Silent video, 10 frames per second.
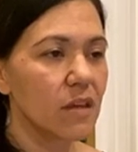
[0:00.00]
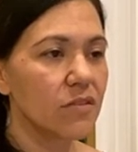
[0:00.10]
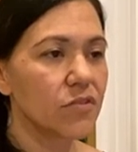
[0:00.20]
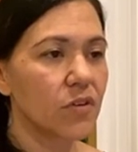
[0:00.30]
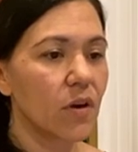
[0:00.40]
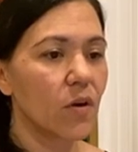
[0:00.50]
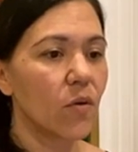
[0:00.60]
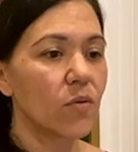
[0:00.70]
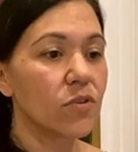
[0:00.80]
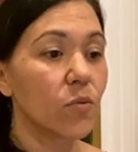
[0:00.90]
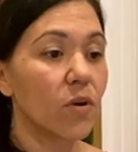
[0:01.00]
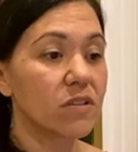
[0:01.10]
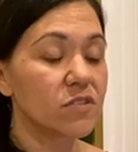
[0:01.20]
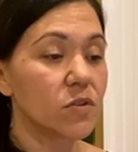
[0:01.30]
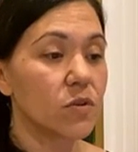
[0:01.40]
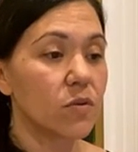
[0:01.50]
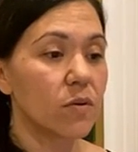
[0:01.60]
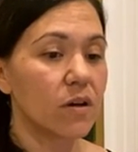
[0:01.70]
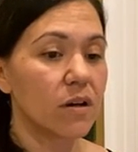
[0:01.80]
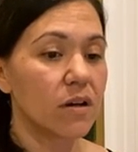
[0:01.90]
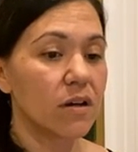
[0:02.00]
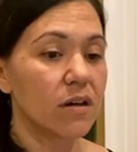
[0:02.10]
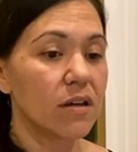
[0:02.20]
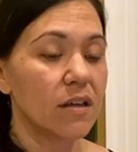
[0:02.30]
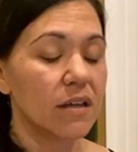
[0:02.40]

so you want to, uh,